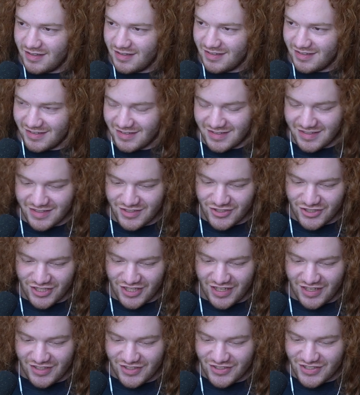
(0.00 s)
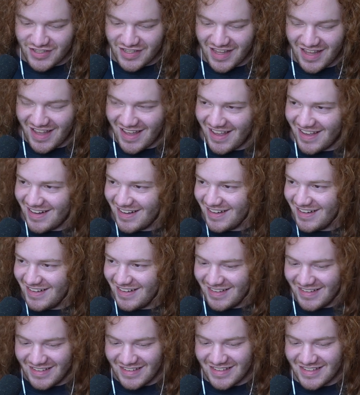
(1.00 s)
Let's change that
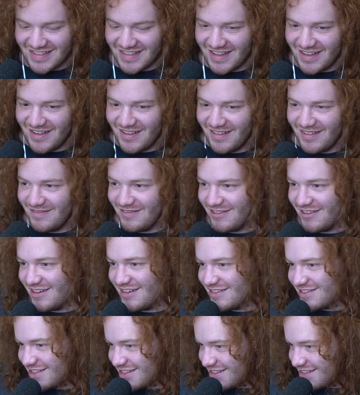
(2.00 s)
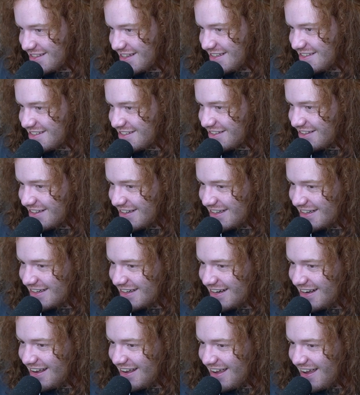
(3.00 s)
some, or I'll just censor
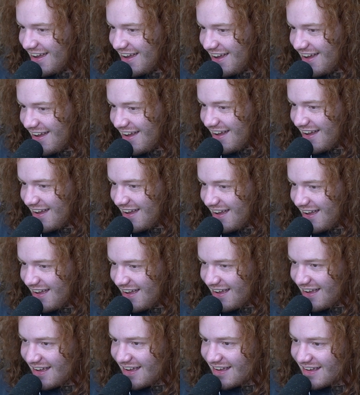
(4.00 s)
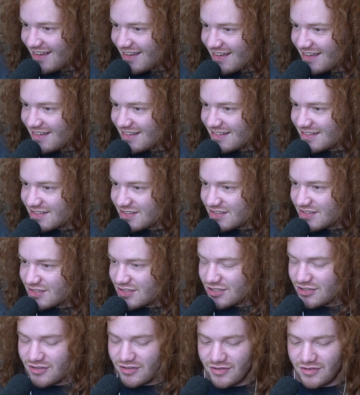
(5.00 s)
it. Uh,
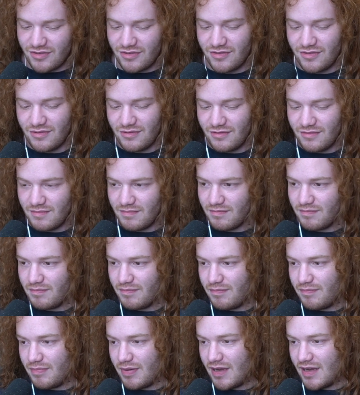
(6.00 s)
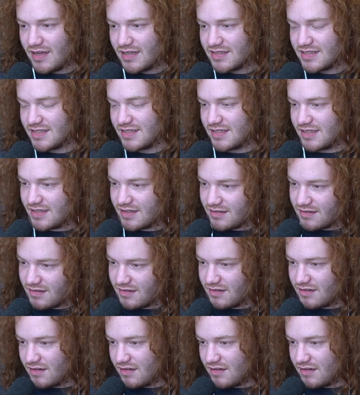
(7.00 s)
to Boston.